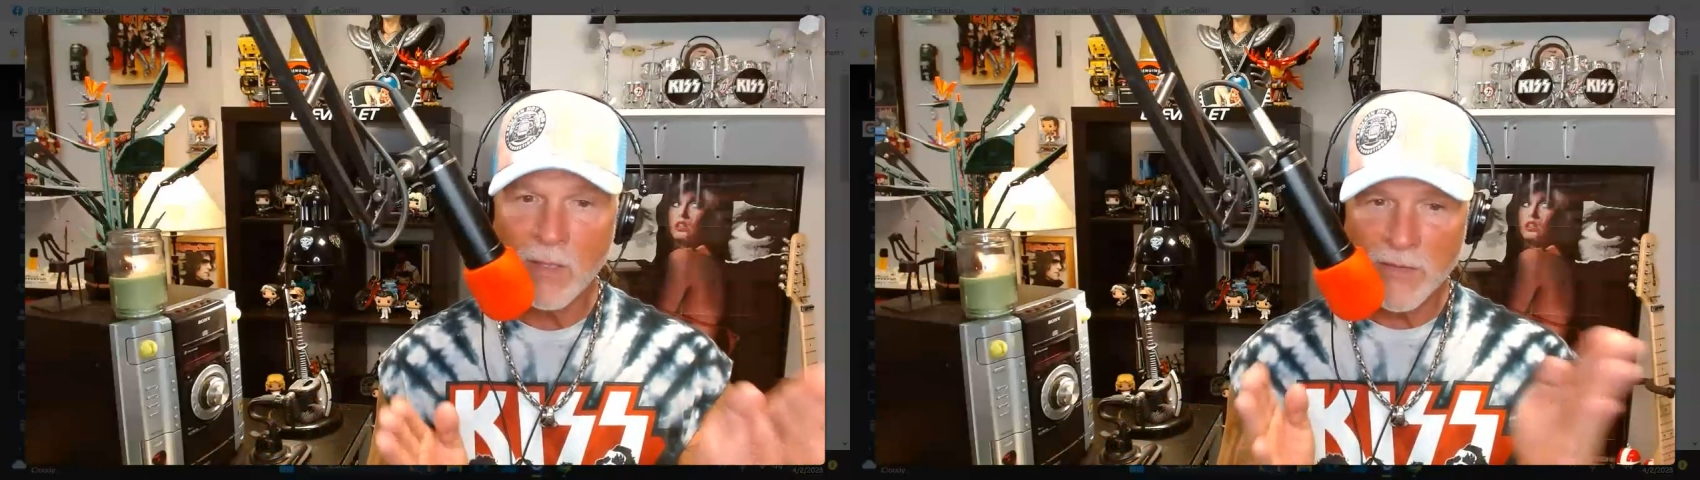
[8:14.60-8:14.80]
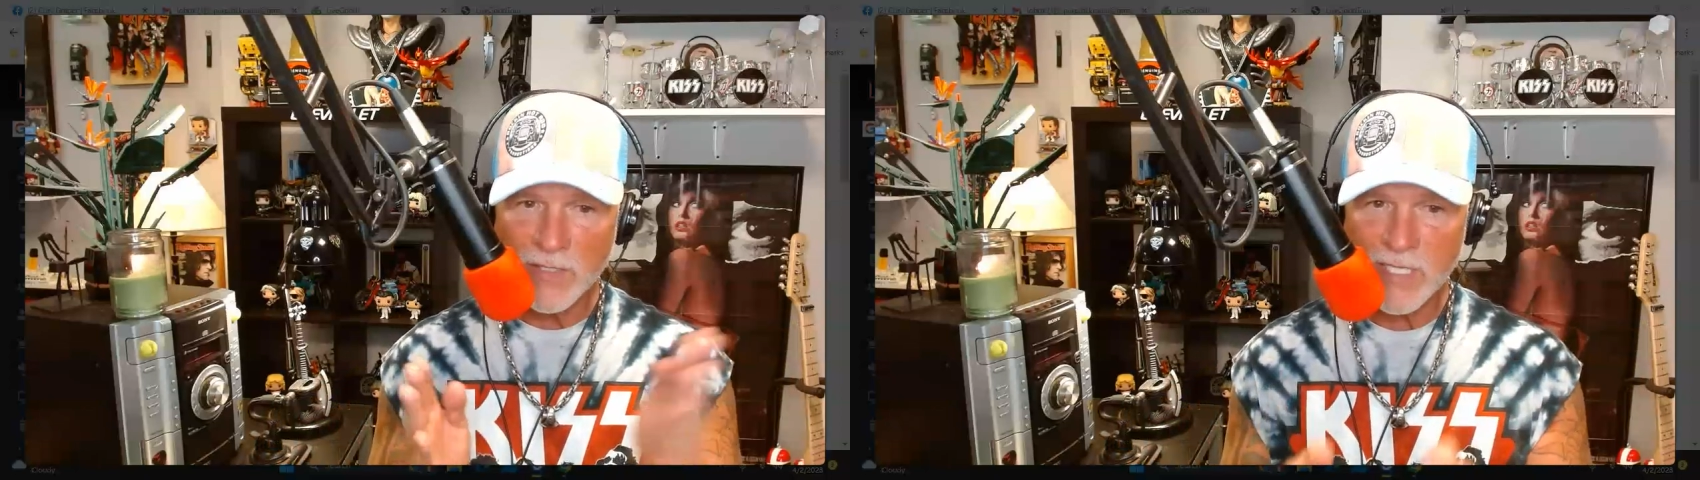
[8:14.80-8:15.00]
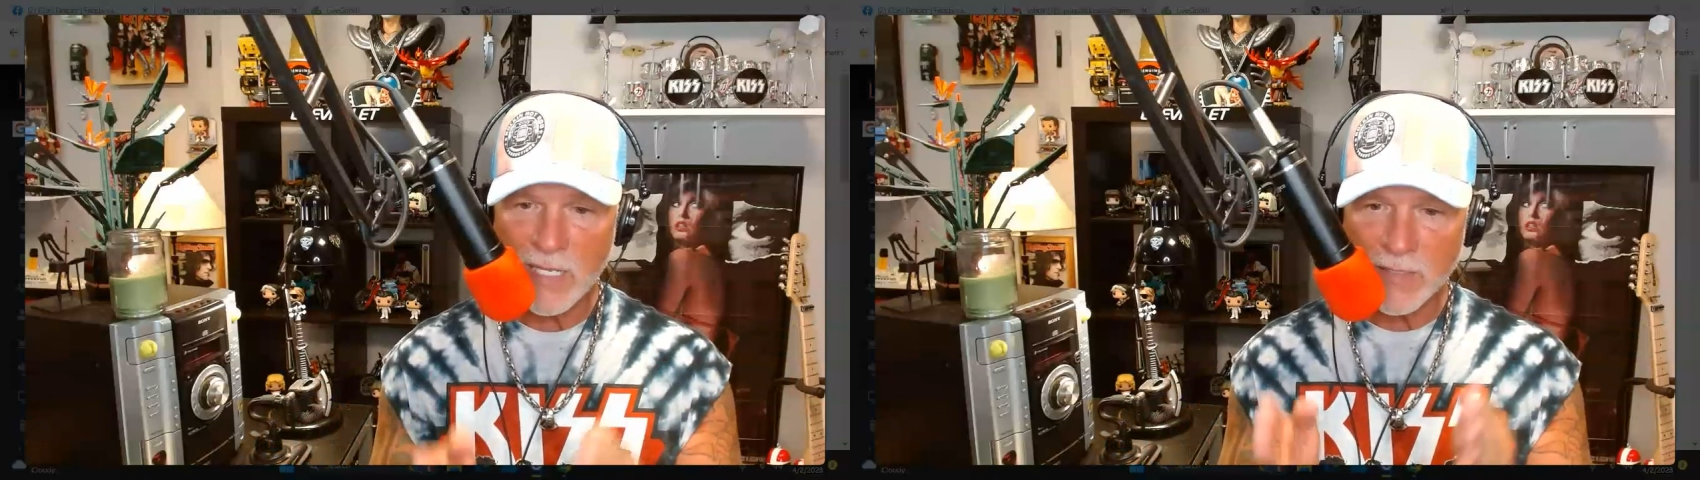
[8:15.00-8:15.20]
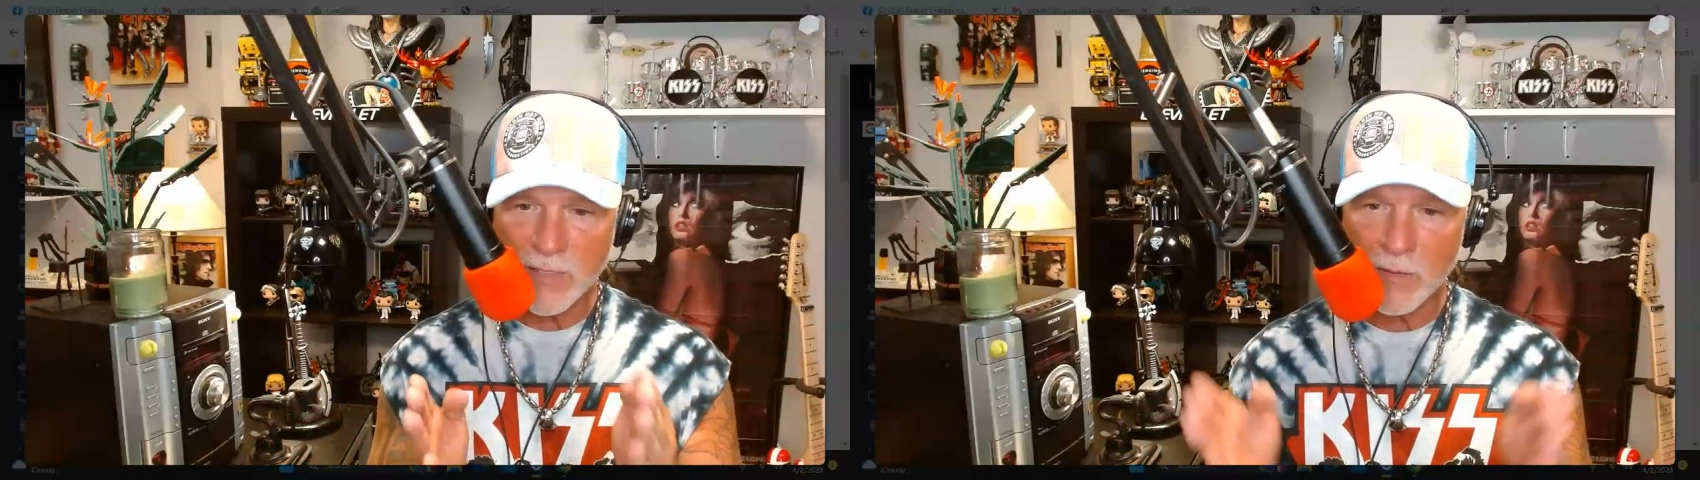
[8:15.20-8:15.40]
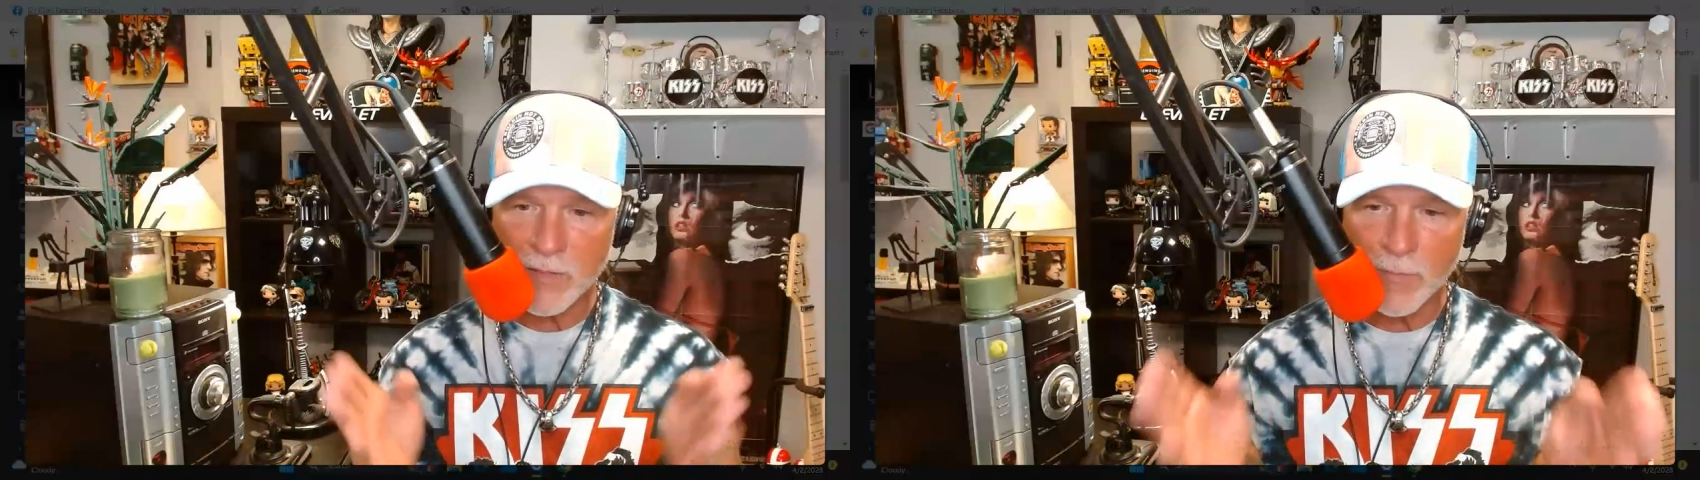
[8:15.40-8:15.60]
The
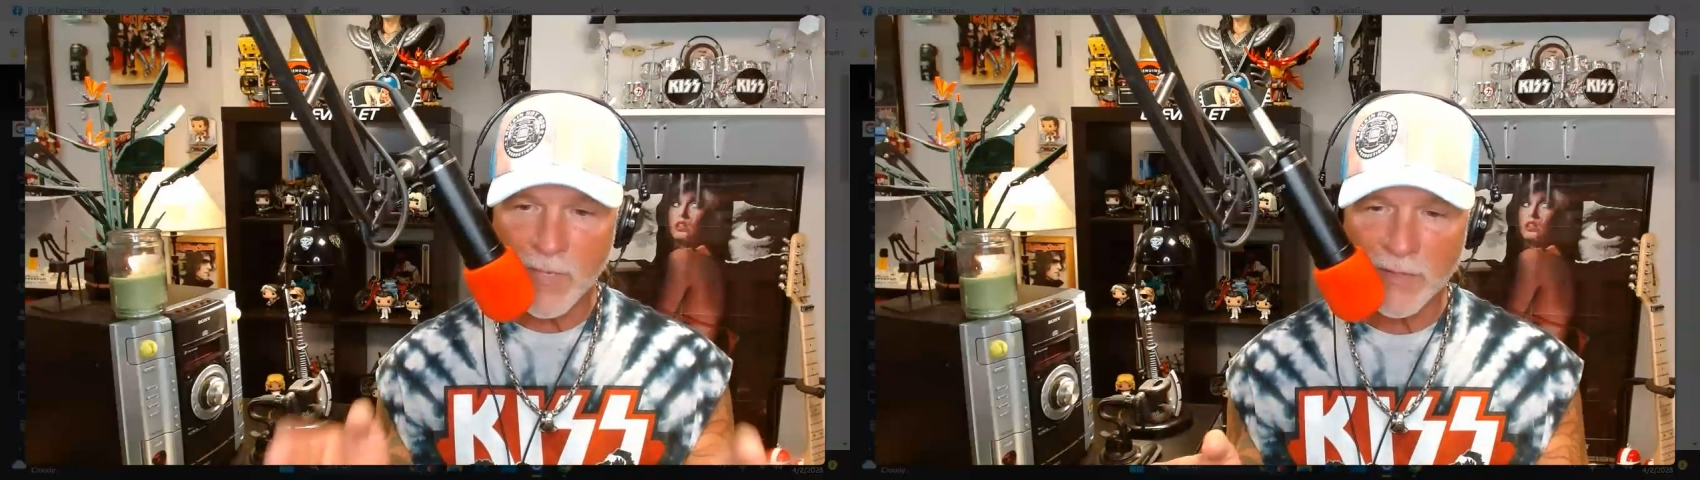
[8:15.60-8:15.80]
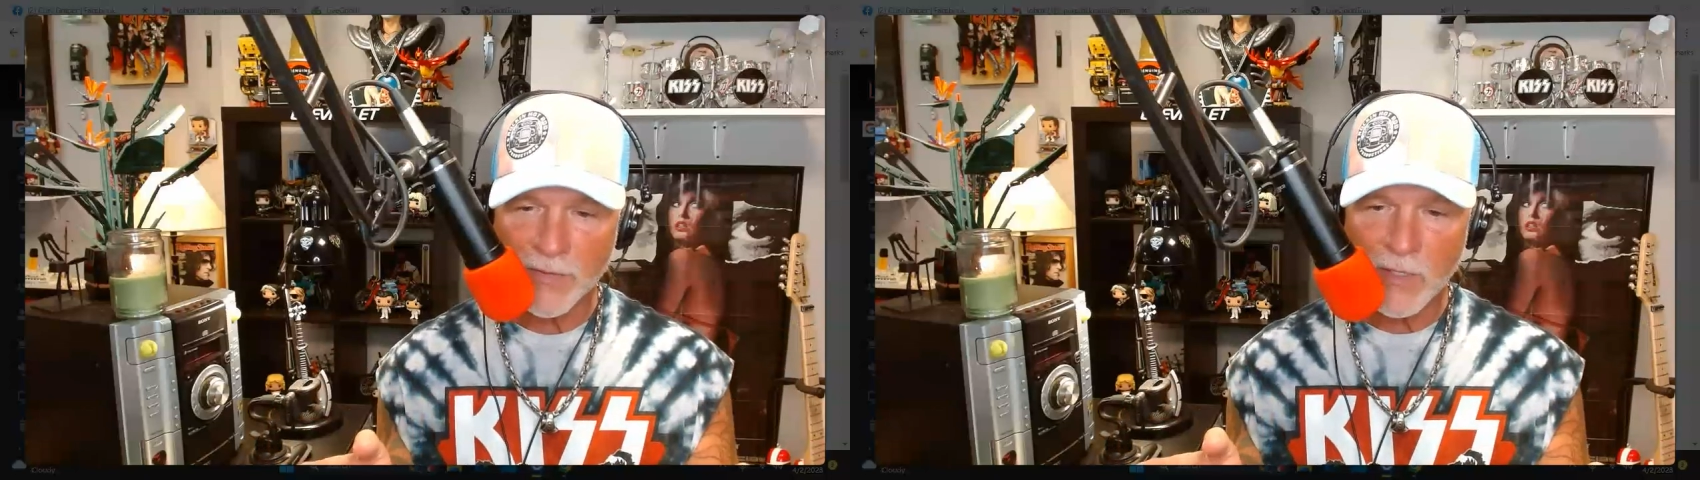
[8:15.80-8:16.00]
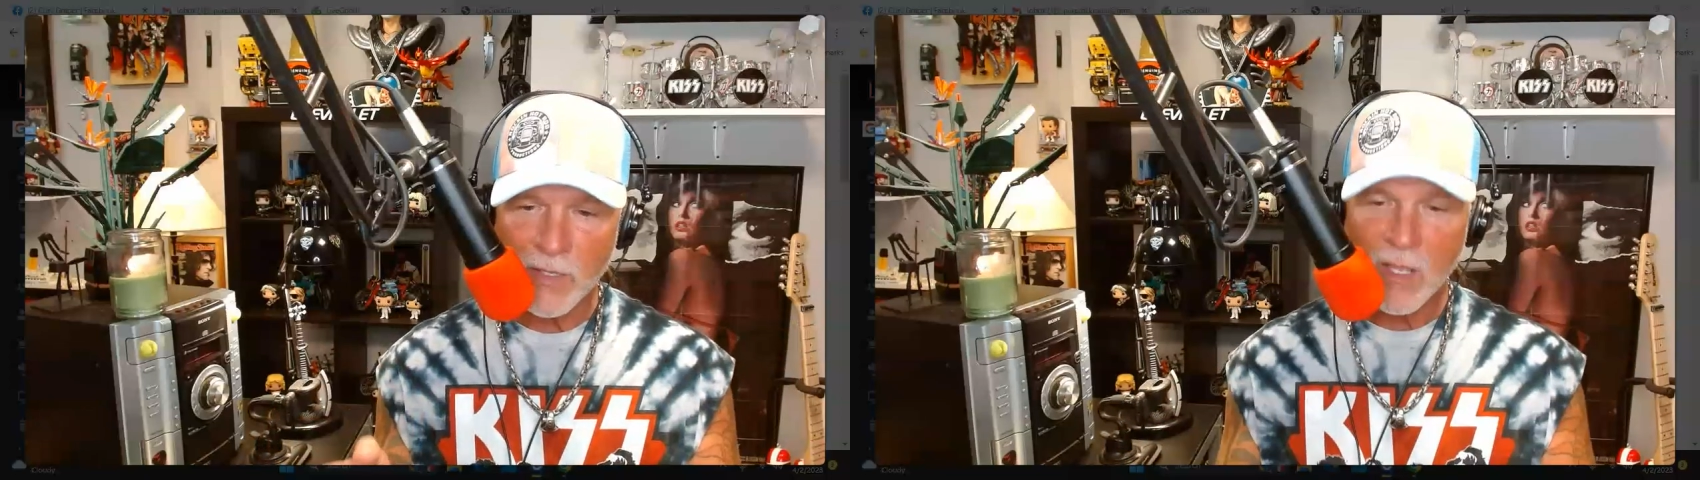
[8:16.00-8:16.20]
$10 a month,